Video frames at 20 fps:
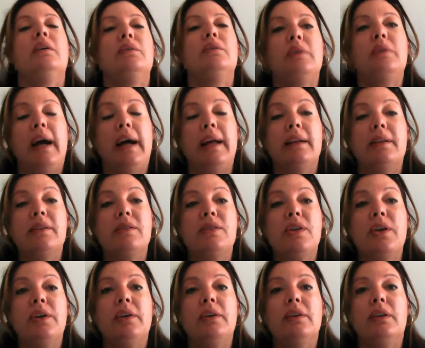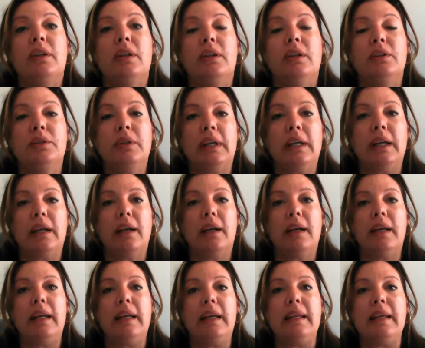Right. So look,
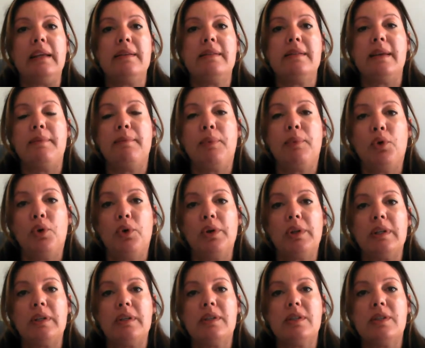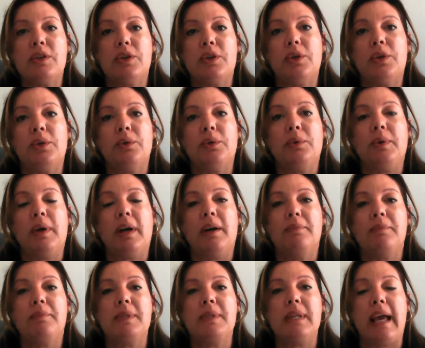it is important to
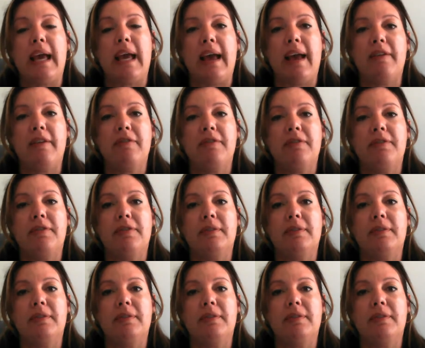have,